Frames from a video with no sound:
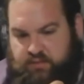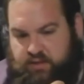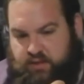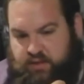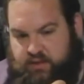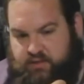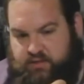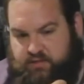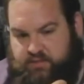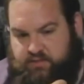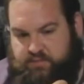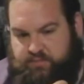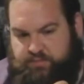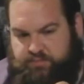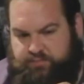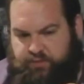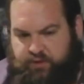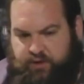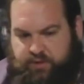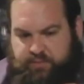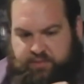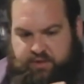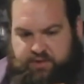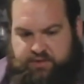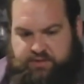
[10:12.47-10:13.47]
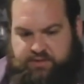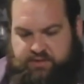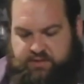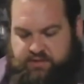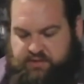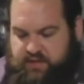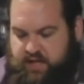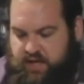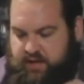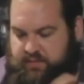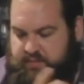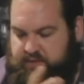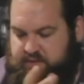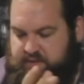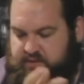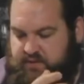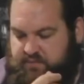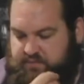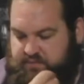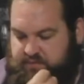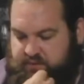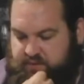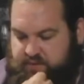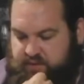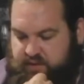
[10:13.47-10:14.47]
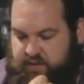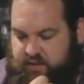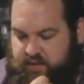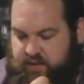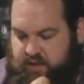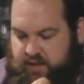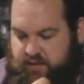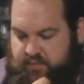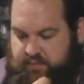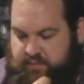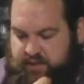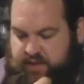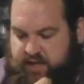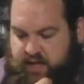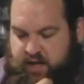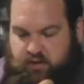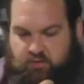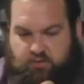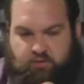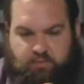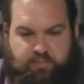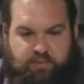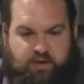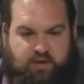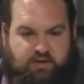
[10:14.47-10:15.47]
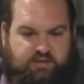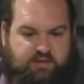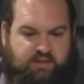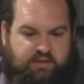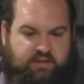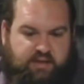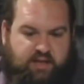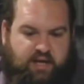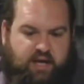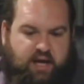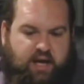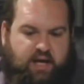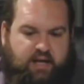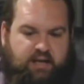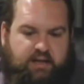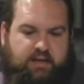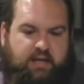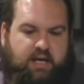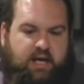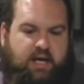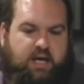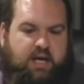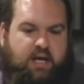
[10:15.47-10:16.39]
is pretty much the same except for the mechanical parts at the end.